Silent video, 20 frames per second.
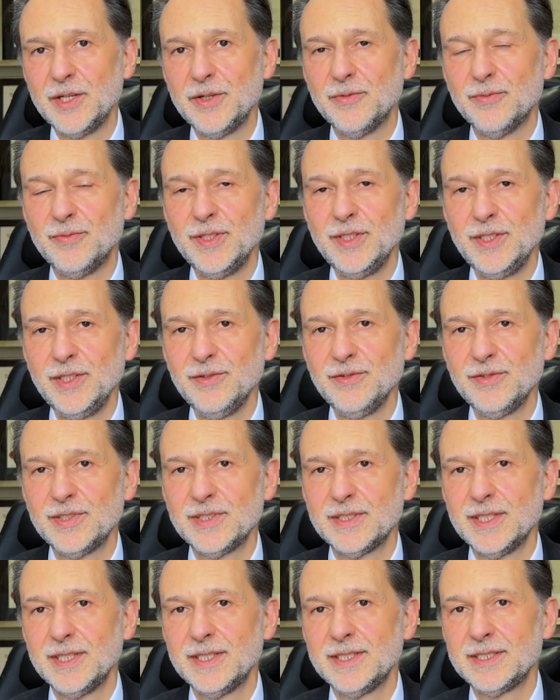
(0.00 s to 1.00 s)
we use
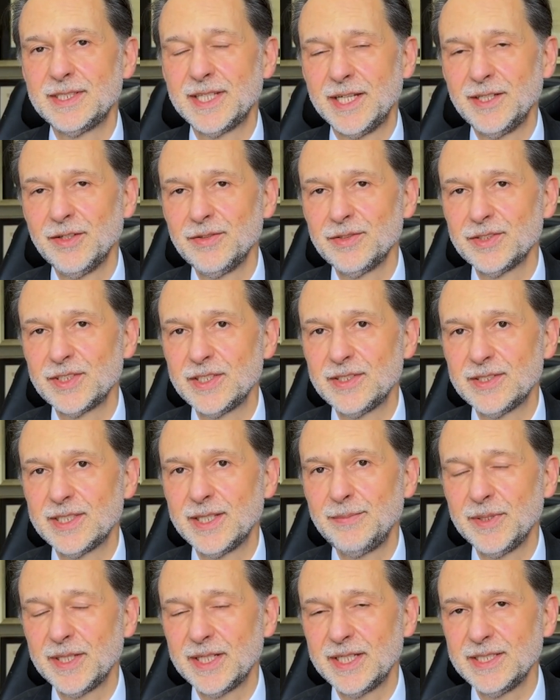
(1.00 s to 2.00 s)
technologies
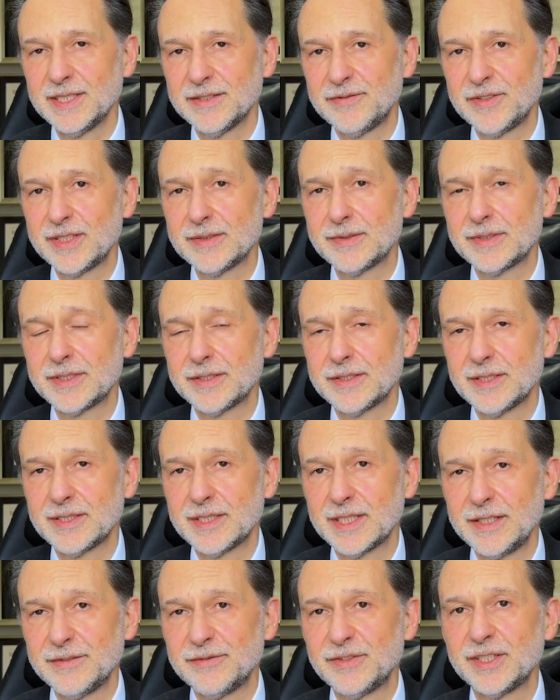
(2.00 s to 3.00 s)
typically
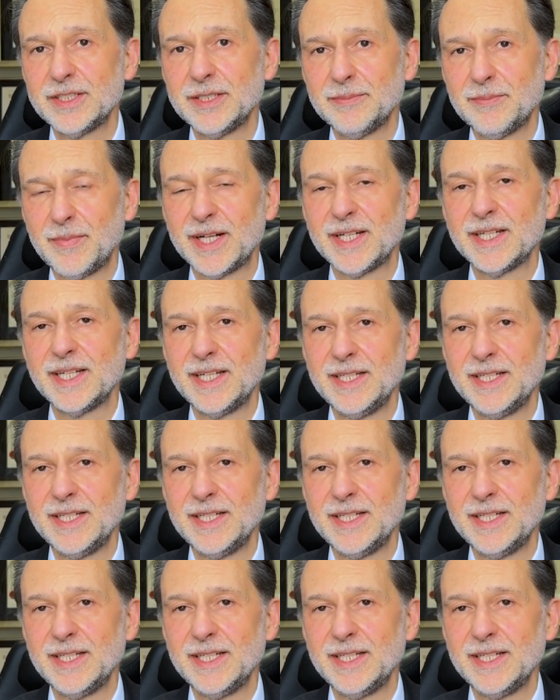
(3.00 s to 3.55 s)
delivered by a